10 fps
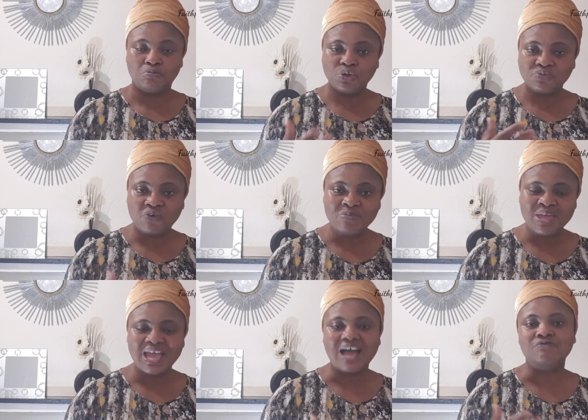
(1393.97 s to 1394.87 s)
both for
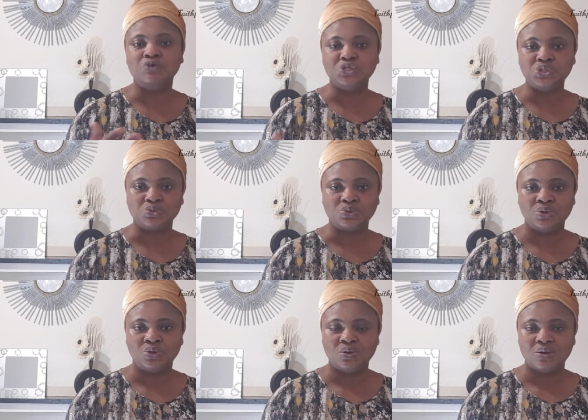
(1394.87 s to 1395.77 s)
me and for you.
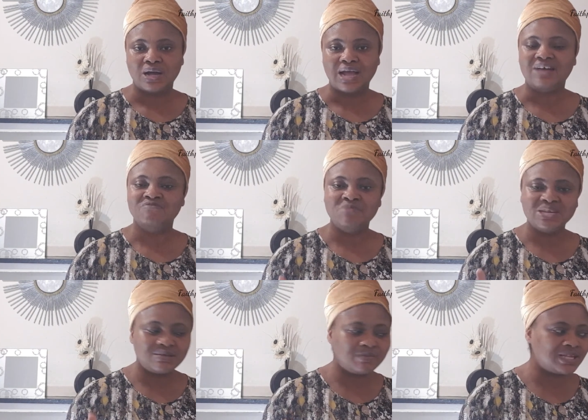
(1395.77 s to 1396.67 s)
I have
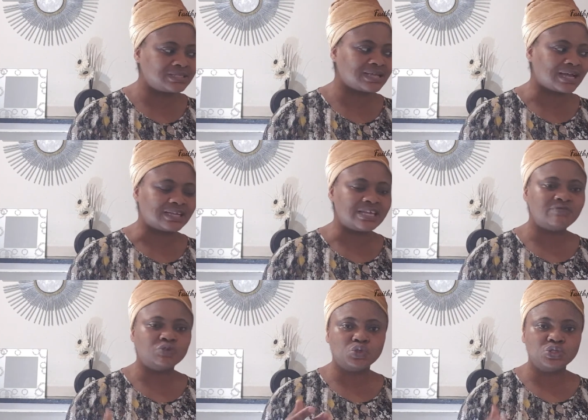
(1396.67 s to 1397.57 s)
ministered
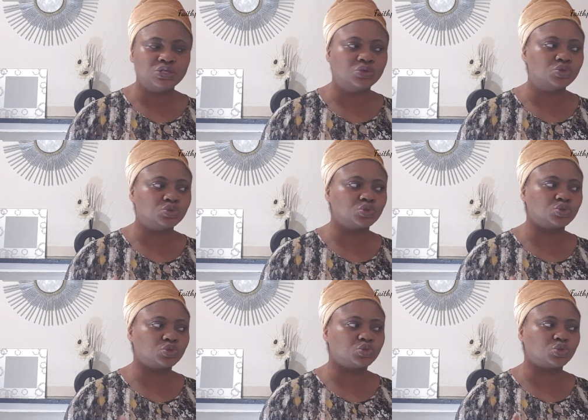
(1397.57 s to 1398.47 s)
even to the, you know,
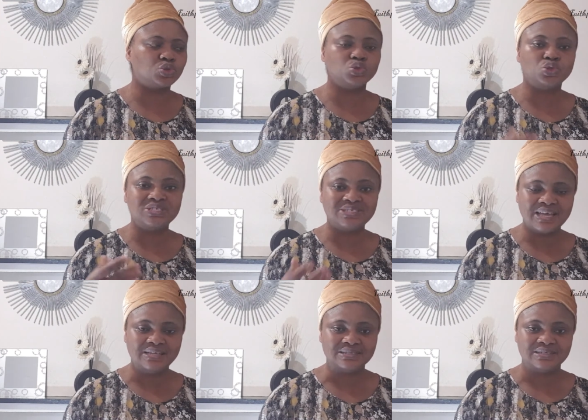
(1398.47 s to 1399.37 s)
to the
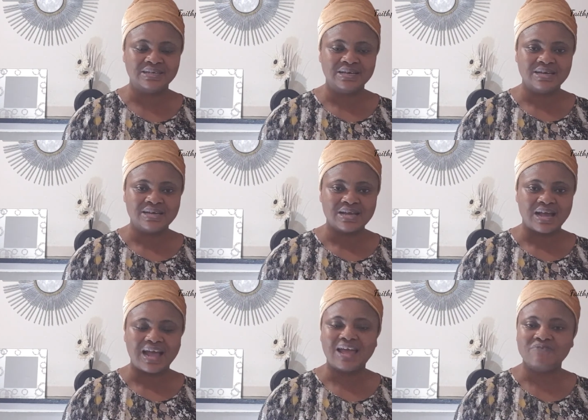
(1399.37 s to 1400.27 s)
saints.
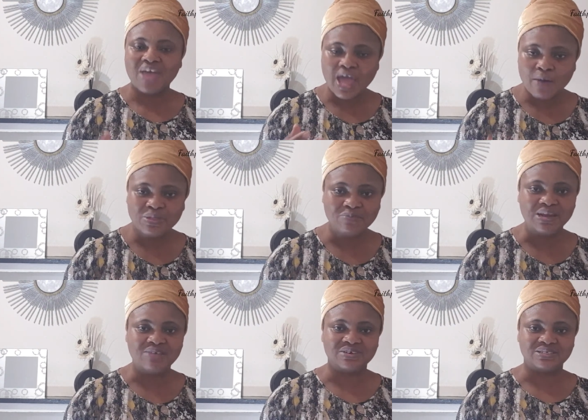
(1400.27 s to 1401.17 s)
I have helped the
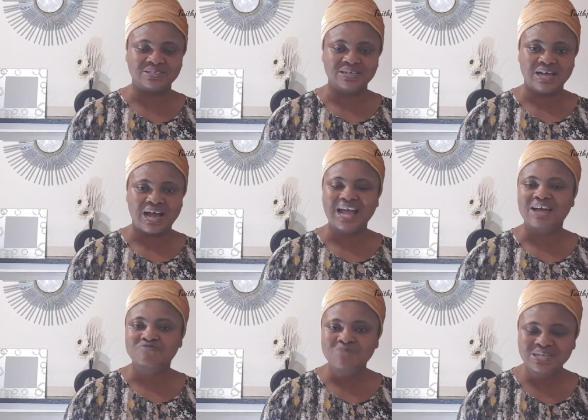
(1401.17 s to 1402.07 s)
believers. I
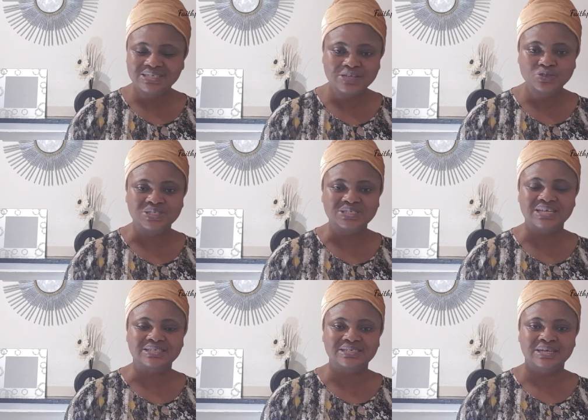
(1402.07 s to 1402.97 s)
have ministered to the
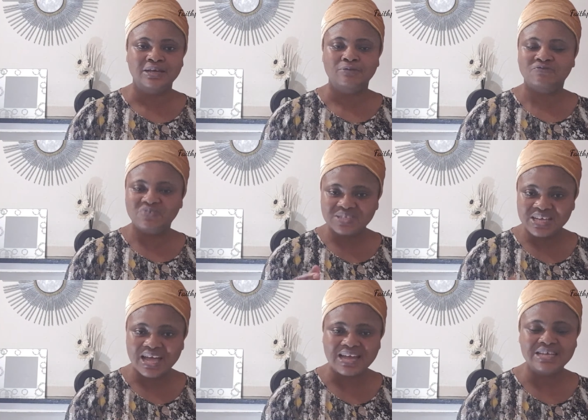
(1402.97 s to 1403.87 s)
saints,
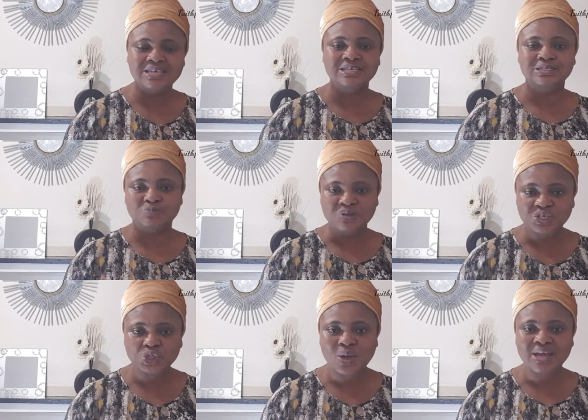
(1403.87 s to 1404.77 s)
physically,
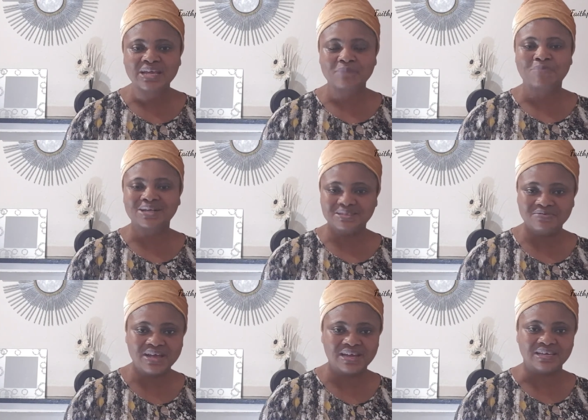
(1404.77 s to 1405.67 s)
spiritually,
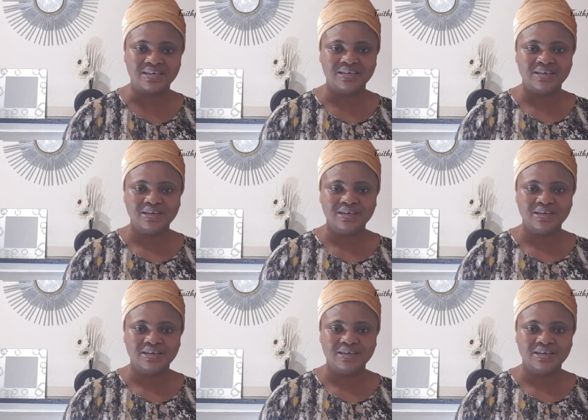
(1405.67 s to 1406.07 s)
materially.